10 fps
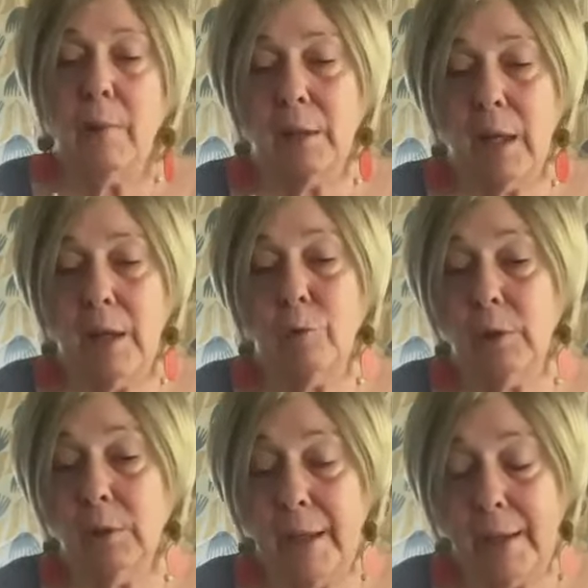in my life
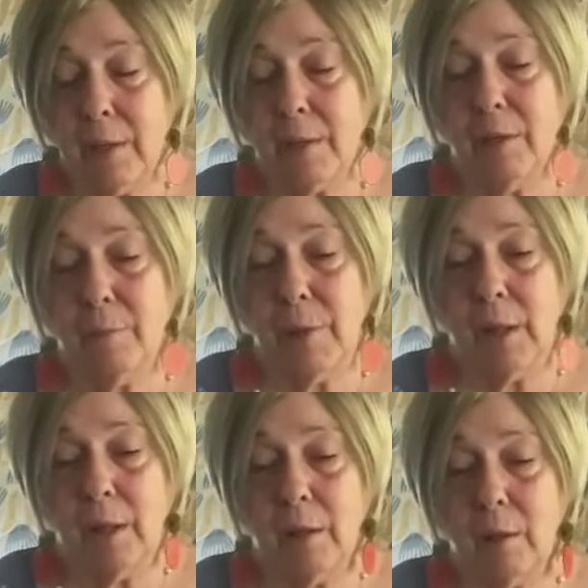related to
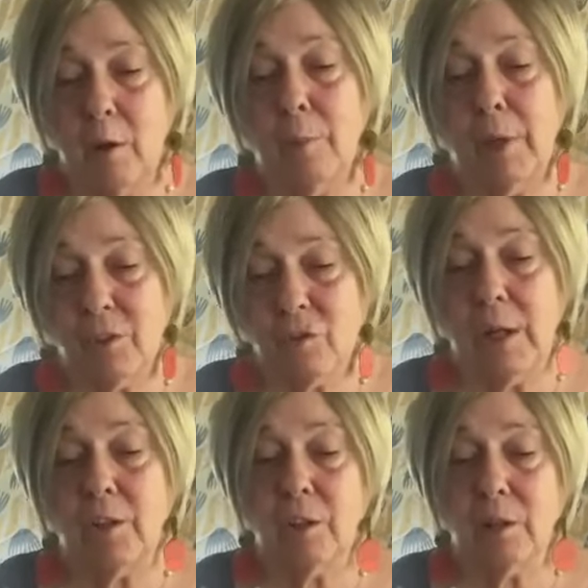being,
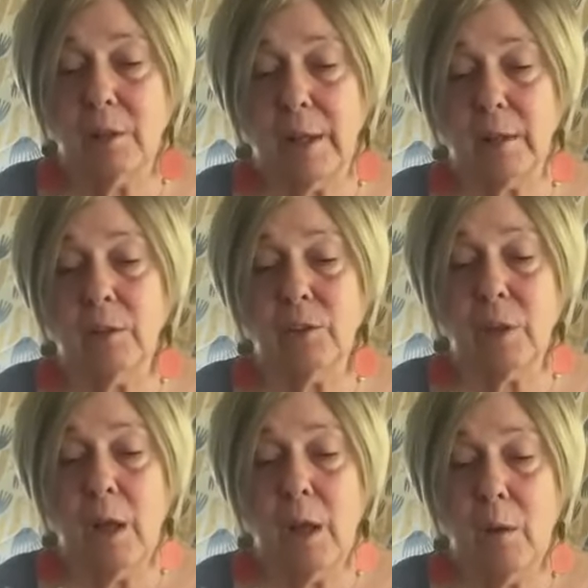menstruation
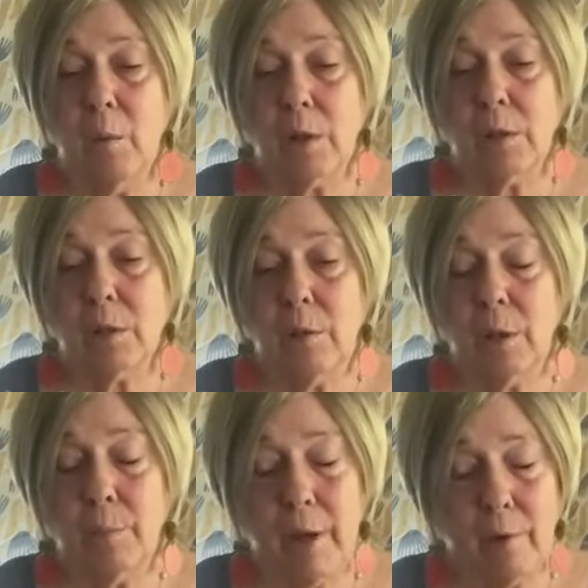cycles was
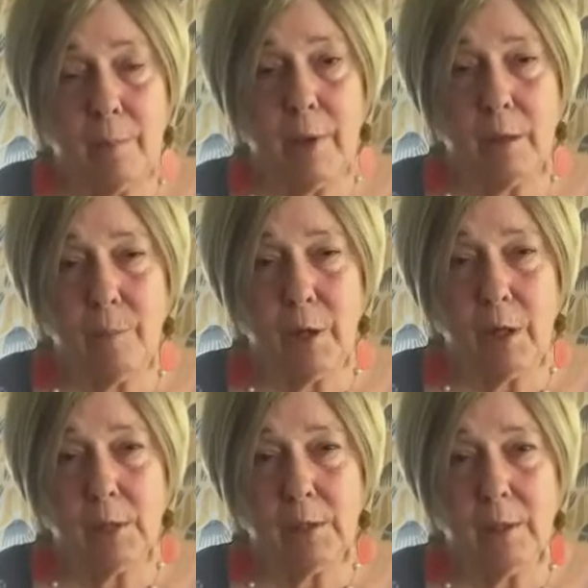during
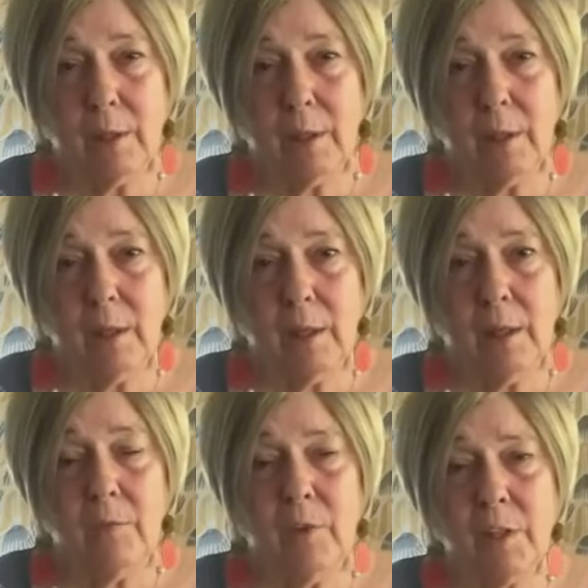perimenopause.
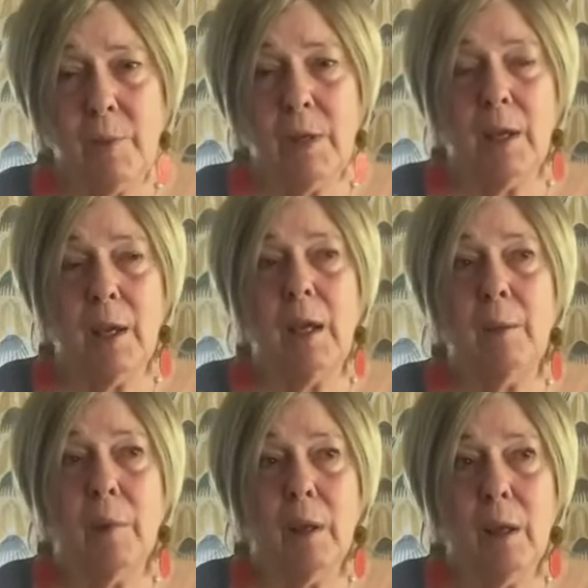And this
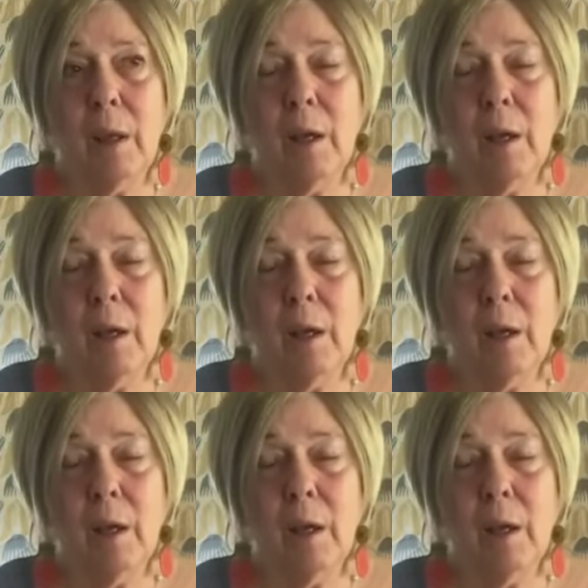became